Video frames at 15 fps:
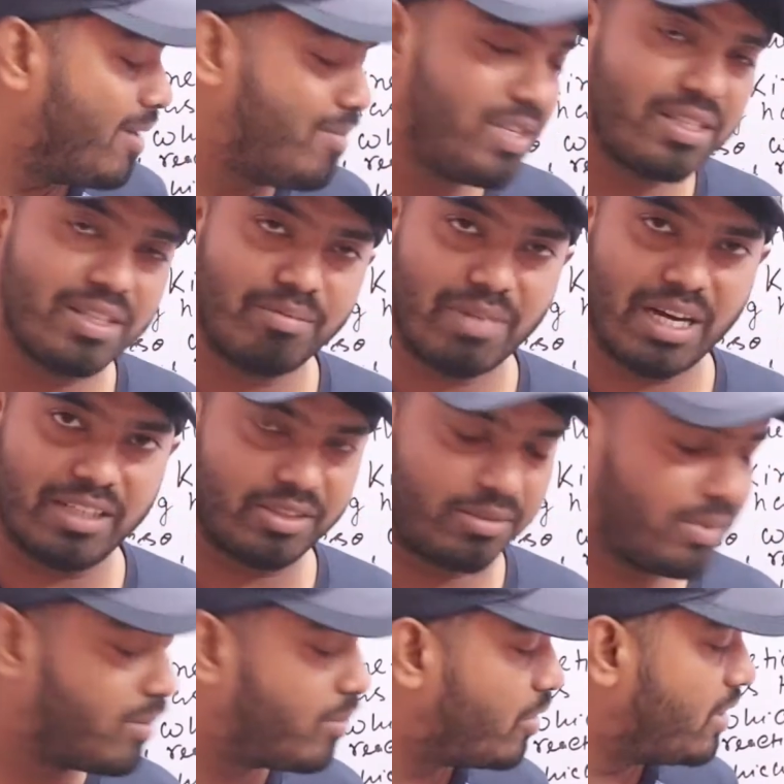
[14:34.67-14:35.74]
M is the mass
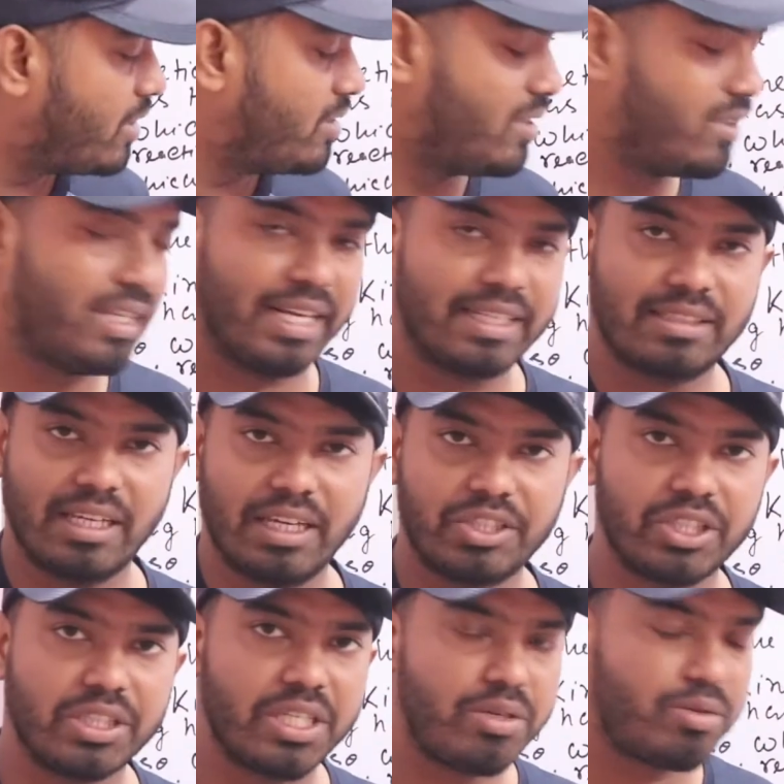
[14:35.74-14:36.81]
of the body, G is the
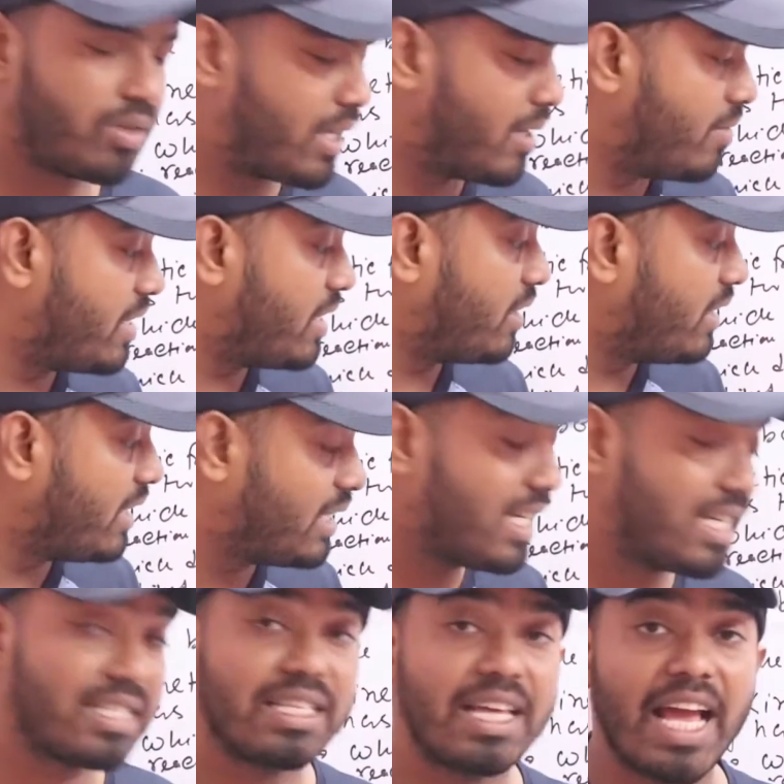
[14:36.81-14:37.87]
acceleration due to gravity, theta
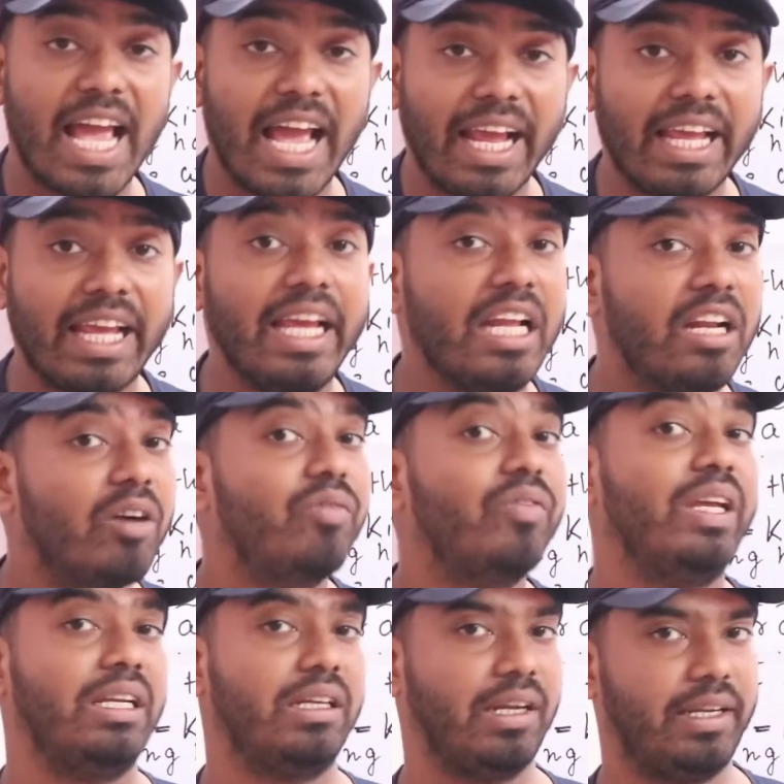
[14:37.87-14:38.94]
is the angle of
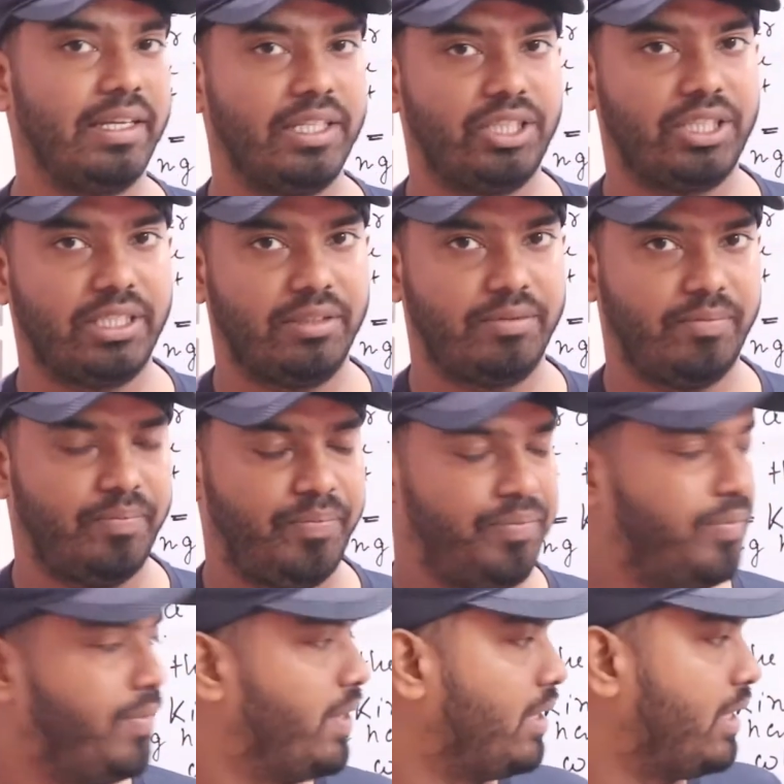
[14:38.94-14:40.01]
inclination.
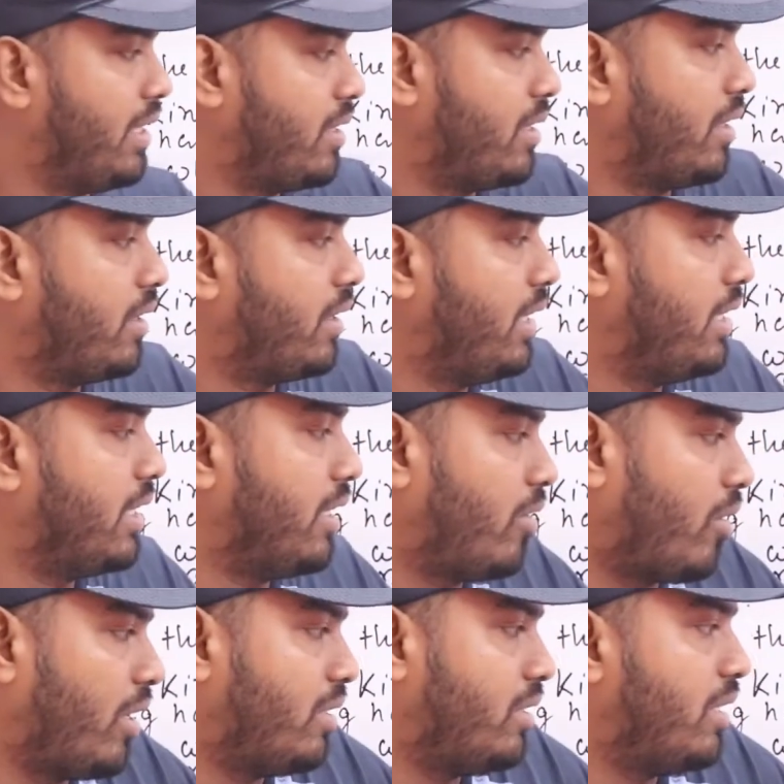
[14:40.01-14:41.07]
This is the theta,
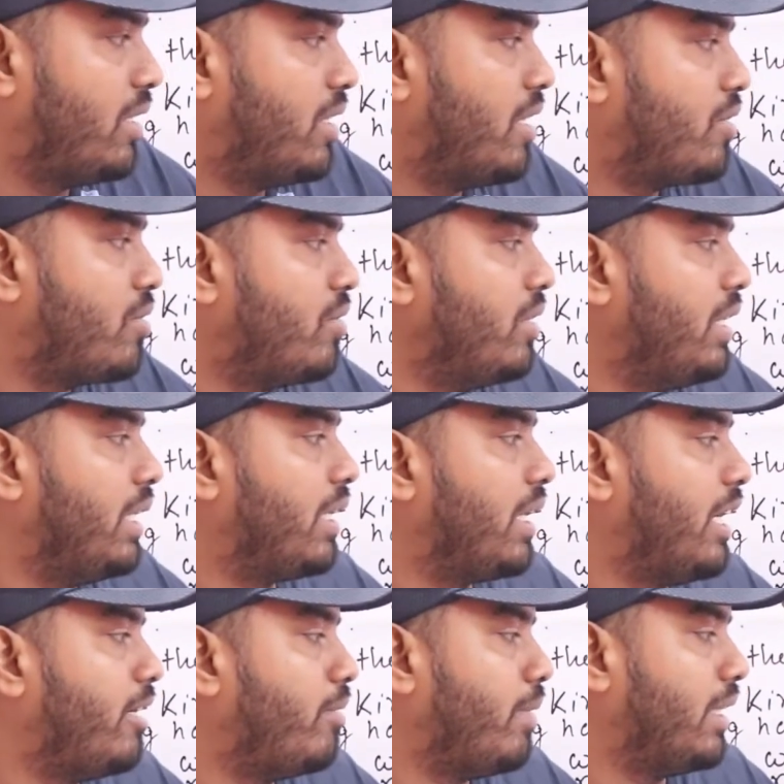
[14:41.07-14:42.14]
horizontal to
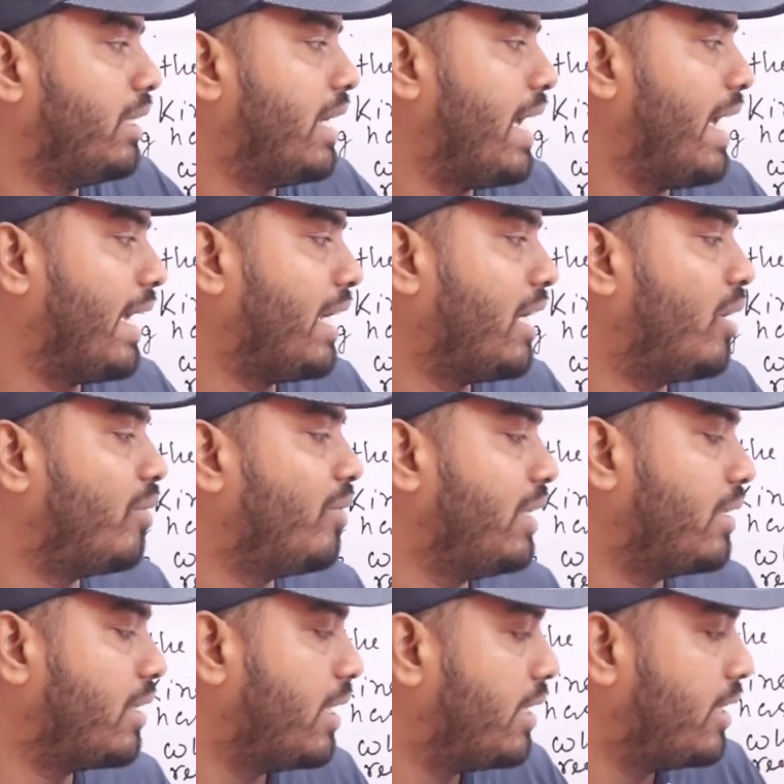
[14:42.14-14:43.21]
inclined plane, the angle of
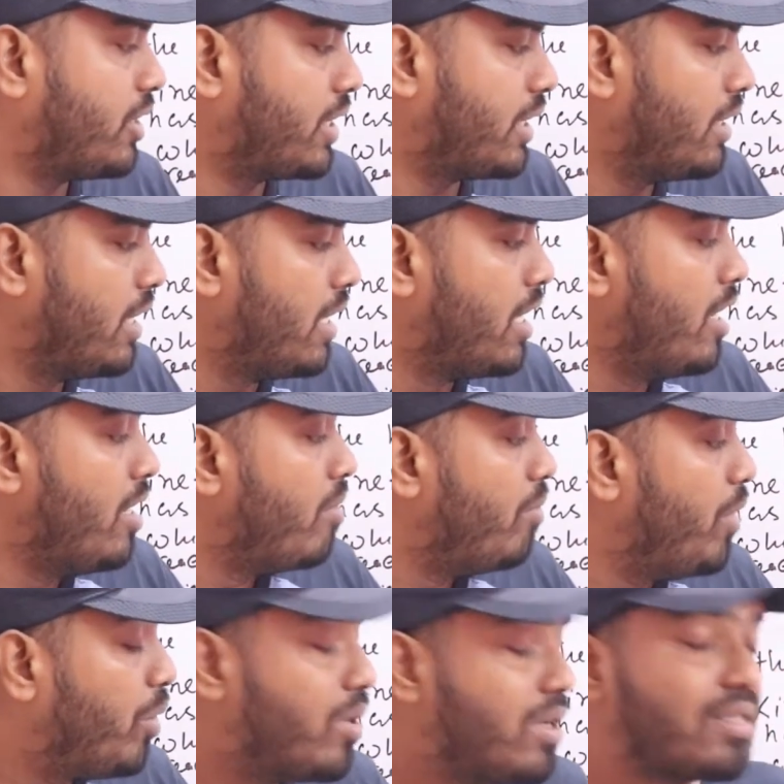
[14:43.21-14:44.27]
inclination.
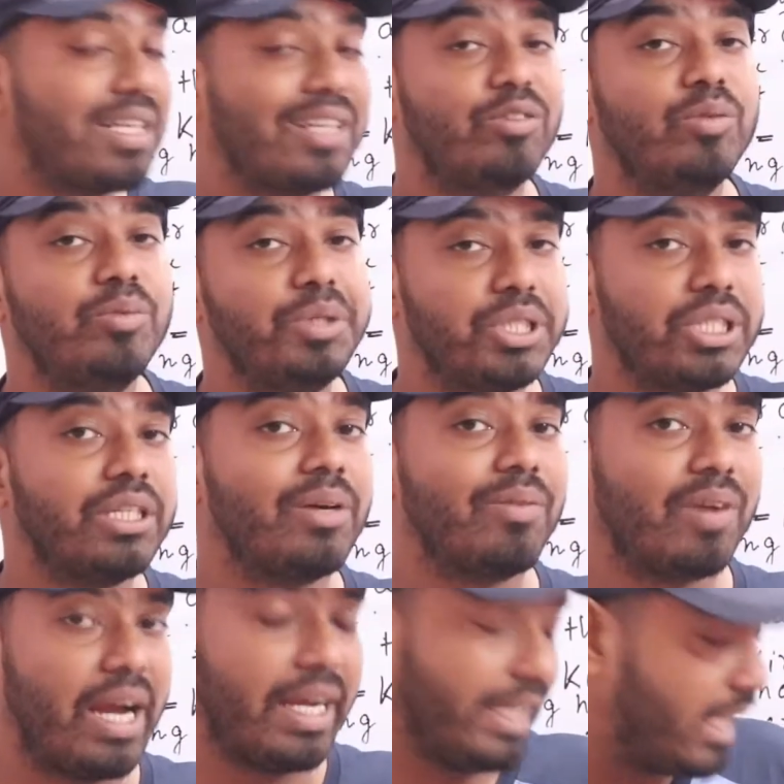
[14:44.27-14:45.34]
Mu is the coefficient
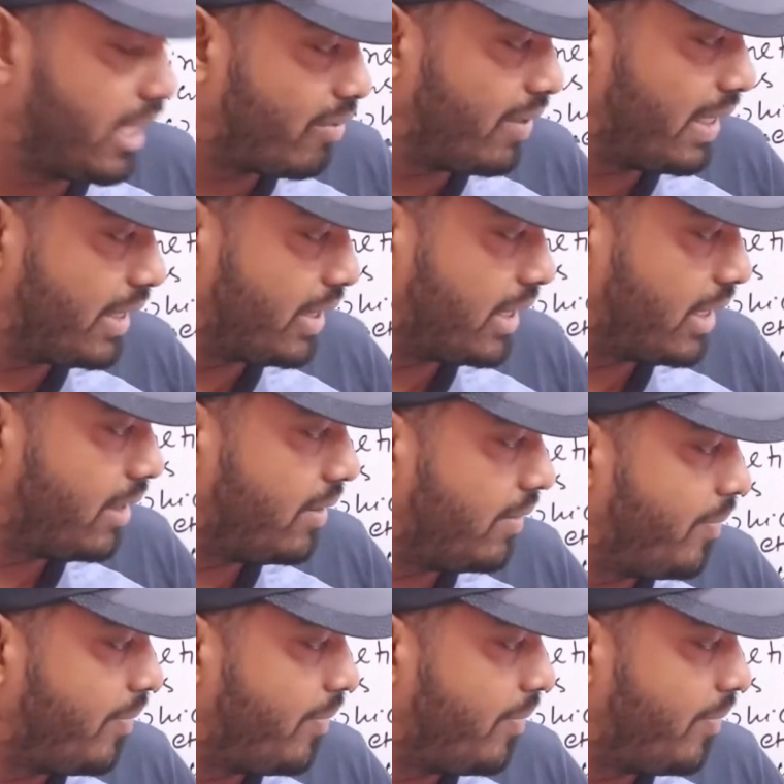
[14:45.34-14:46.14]
of kinetic friction.